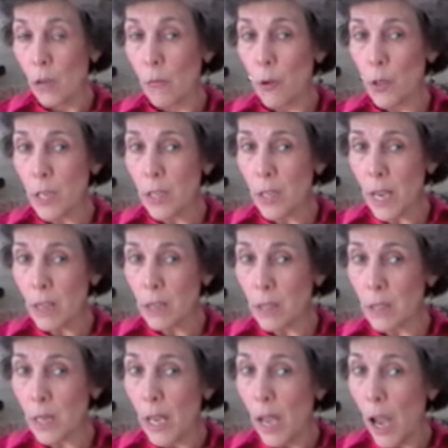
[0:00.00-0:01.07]

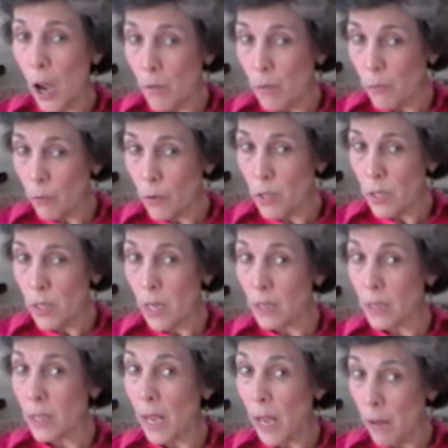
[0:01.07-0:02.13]
Over
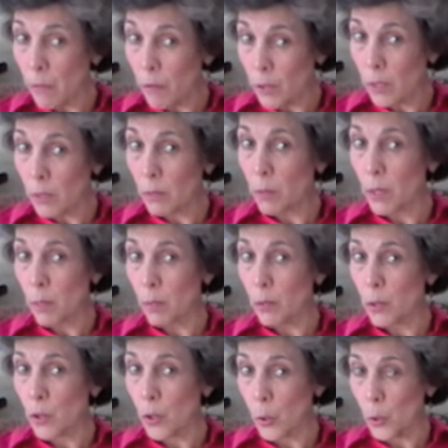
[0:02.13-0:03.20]
40,000 African people
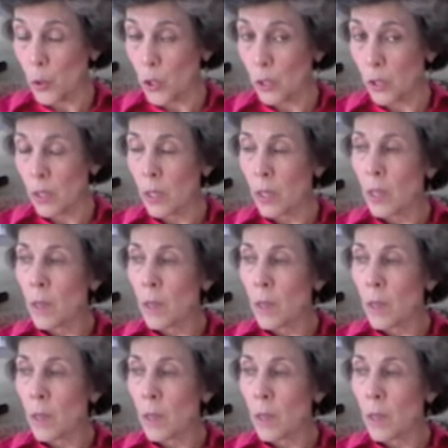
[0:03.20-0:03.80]
slaughtered.